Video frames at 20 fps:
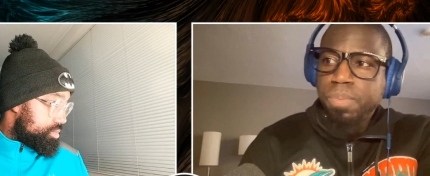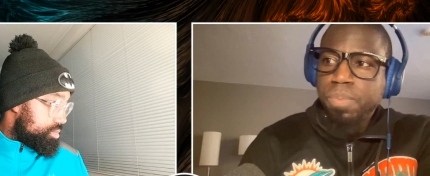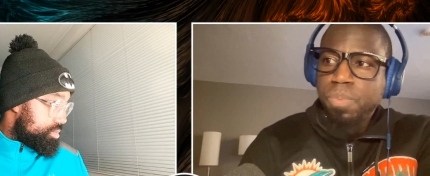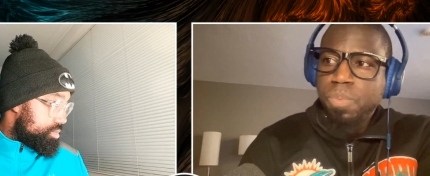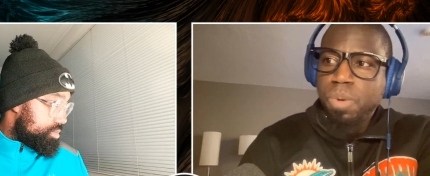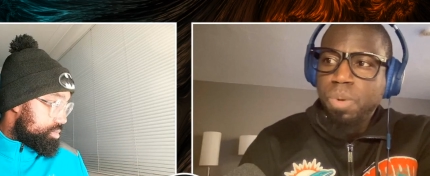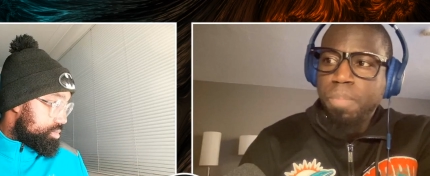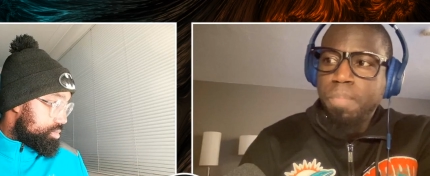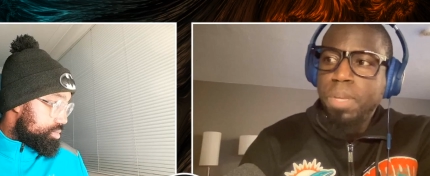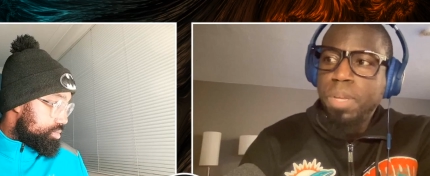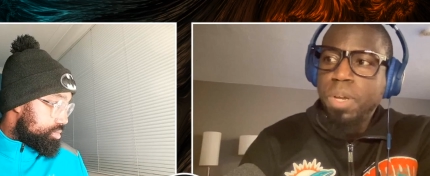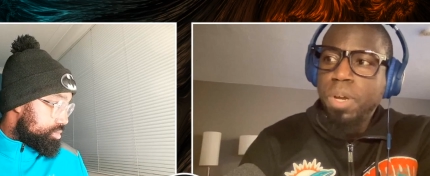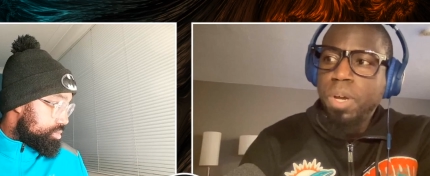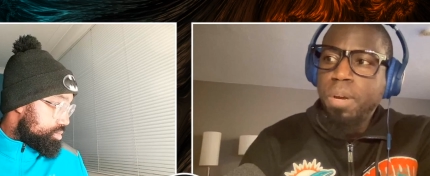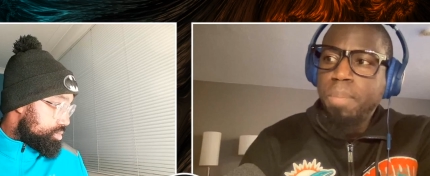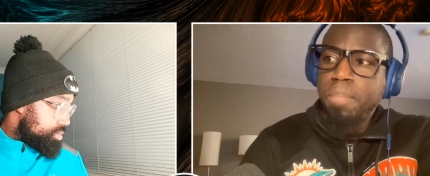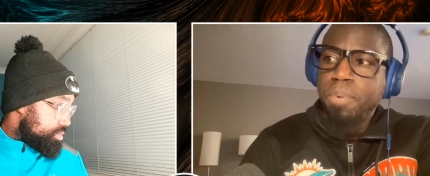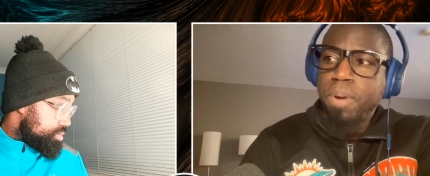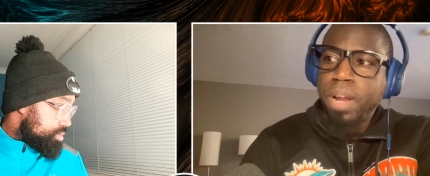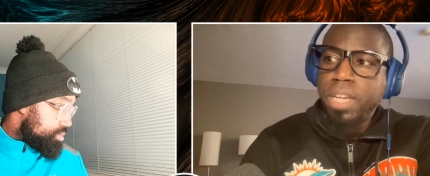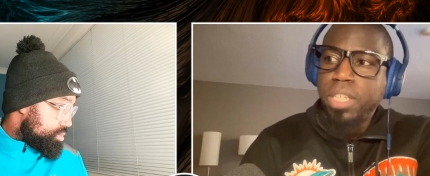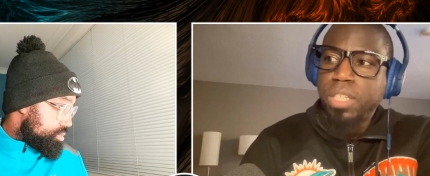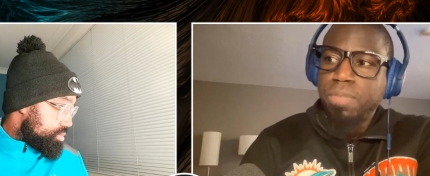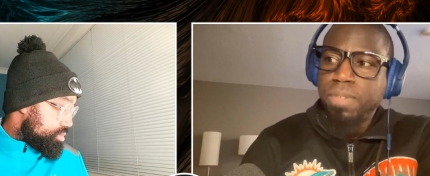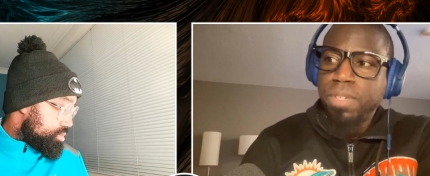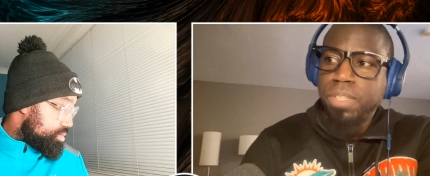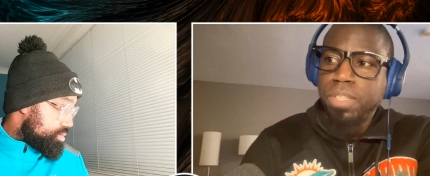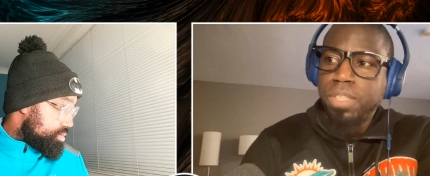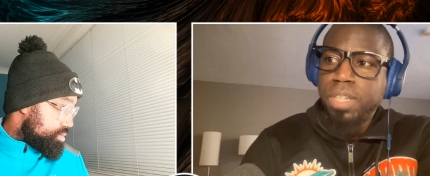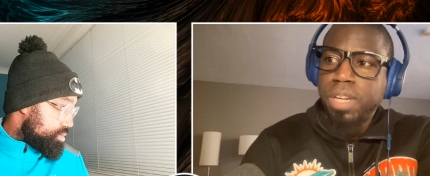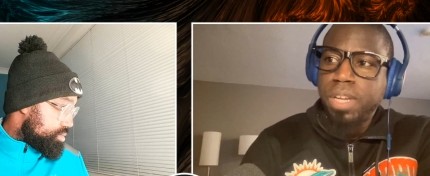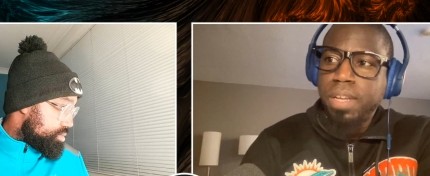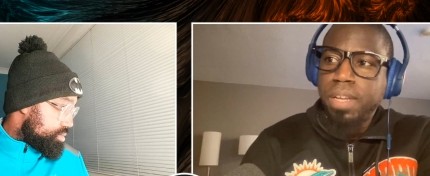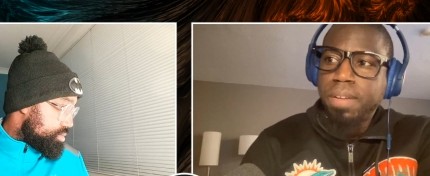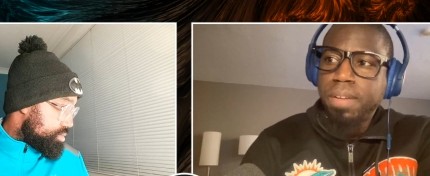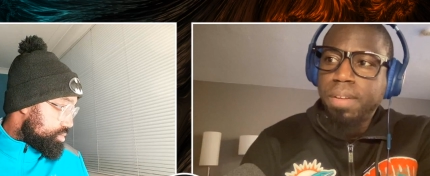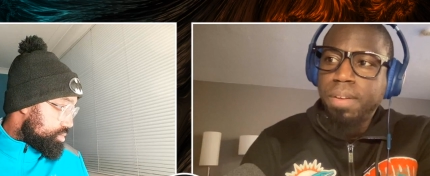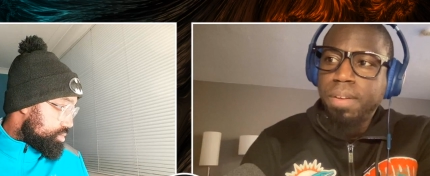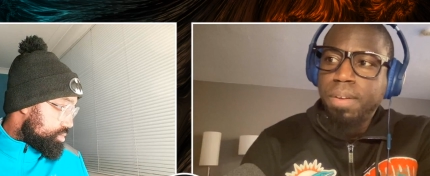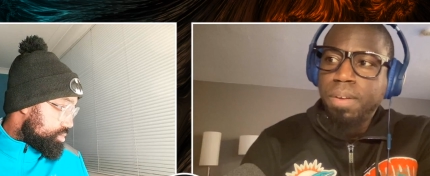Speaker 1: will be on the practice field today
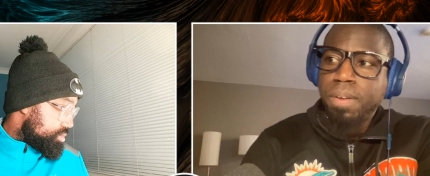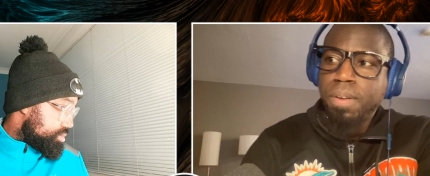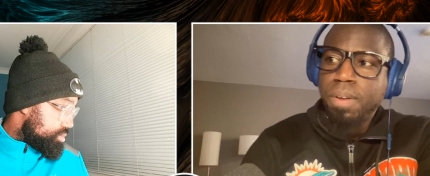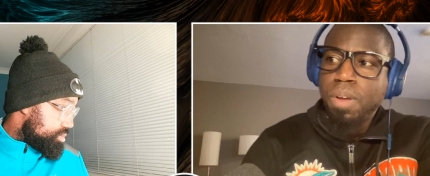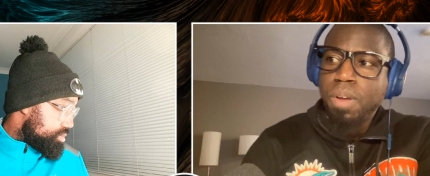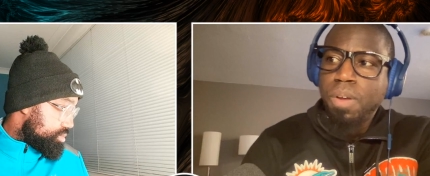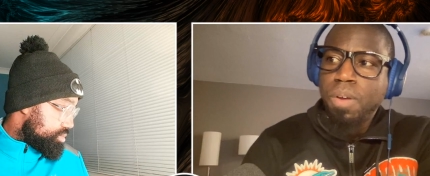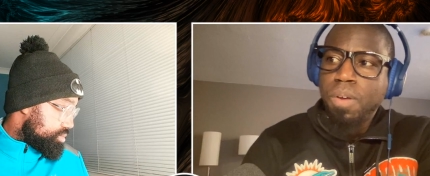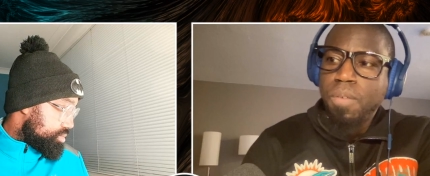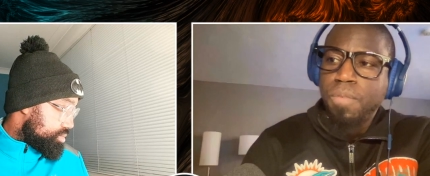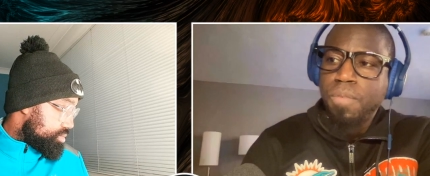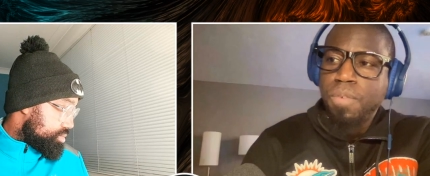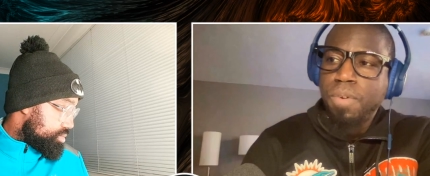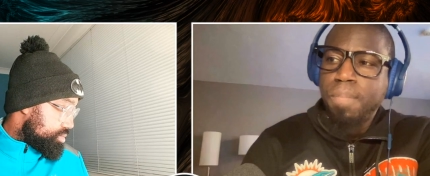for